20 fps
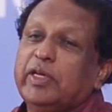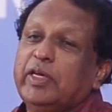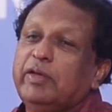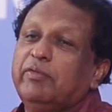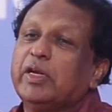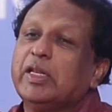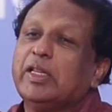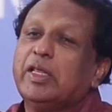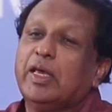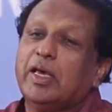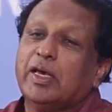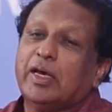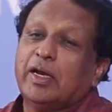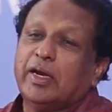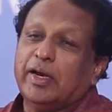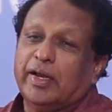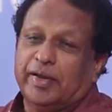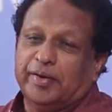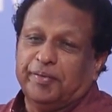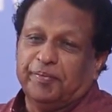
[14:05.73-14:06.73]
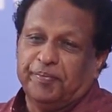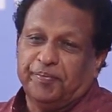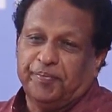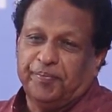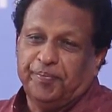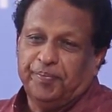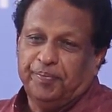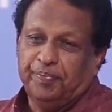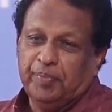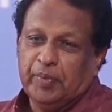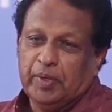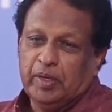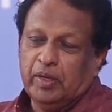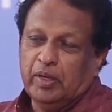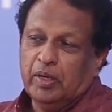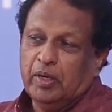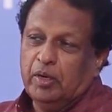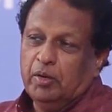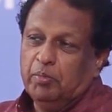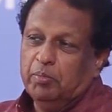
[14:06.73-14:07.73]
Even they agree.
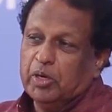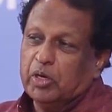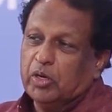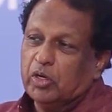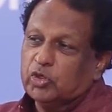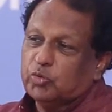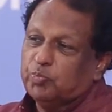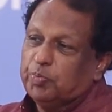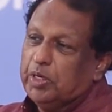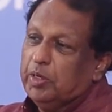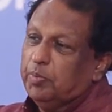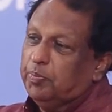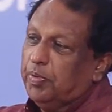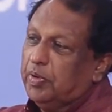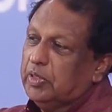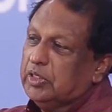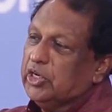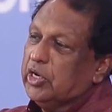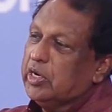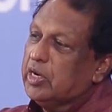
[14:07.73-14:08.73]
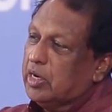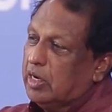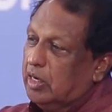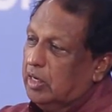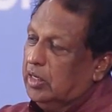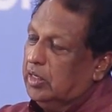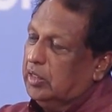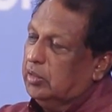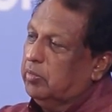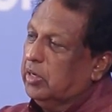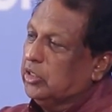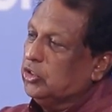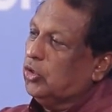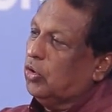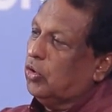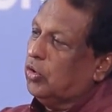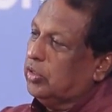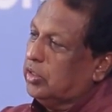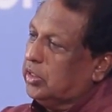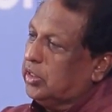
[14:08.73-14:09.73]
Because people generally,
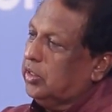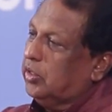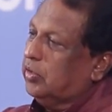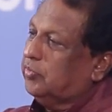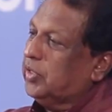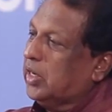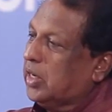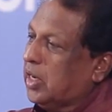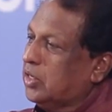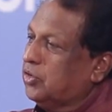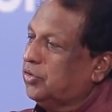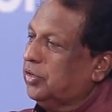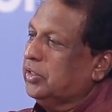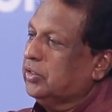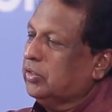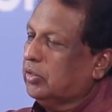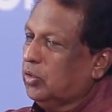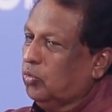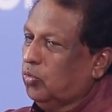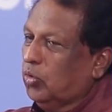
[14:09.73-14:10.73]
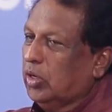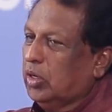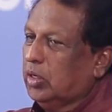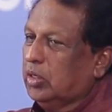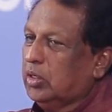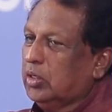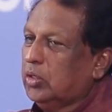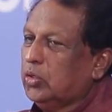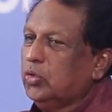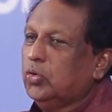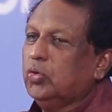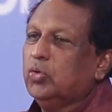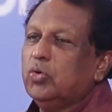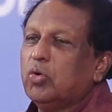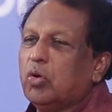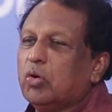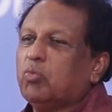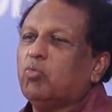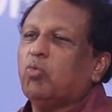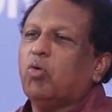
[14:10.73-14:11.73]
majority of the countries of the world do
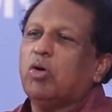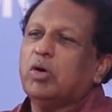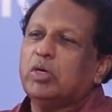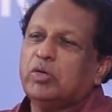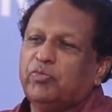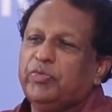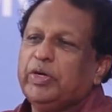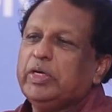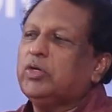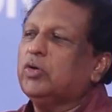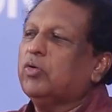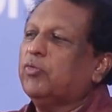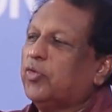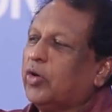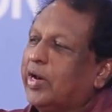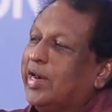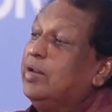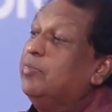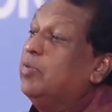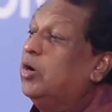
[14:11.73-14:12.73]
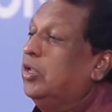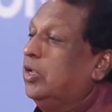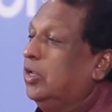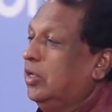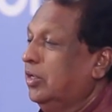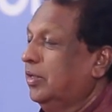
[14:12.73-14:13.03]
not want veto for anybody.